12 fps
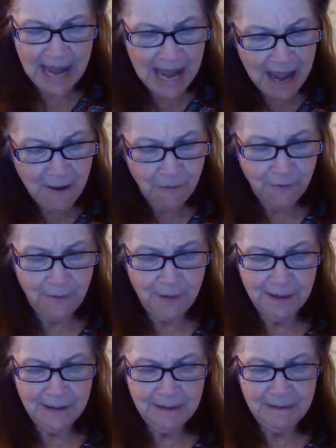If
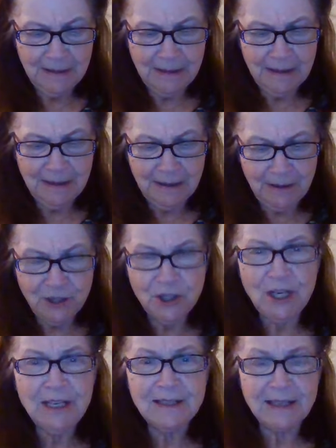
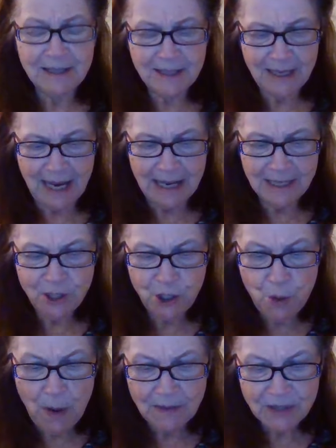Jesus says
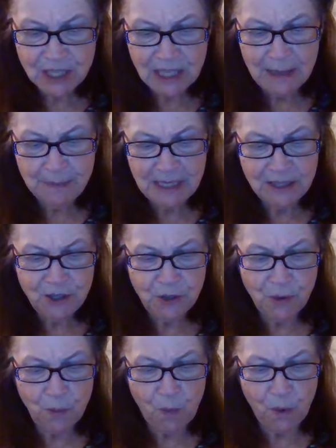you have slipped
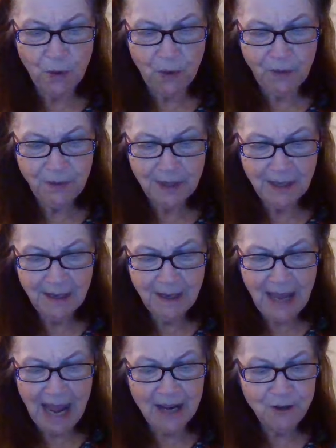into the world
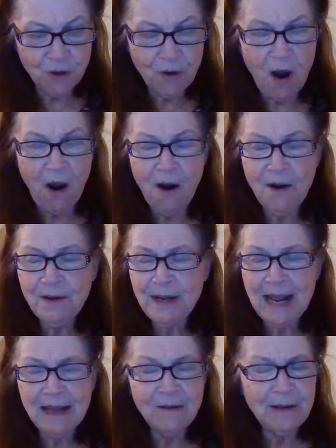and your heart
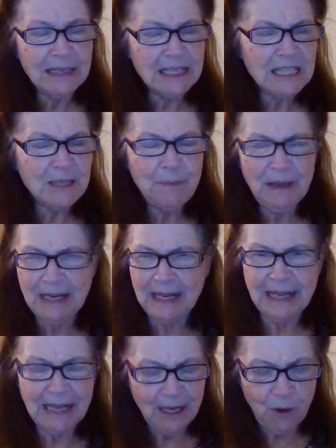now is
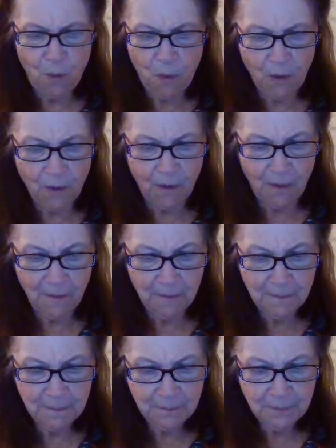spinning in a whirl,
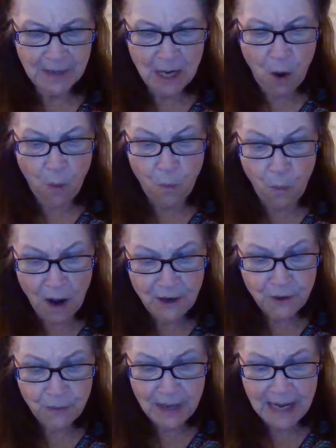
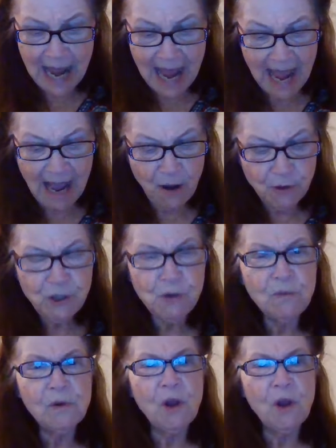wondering how you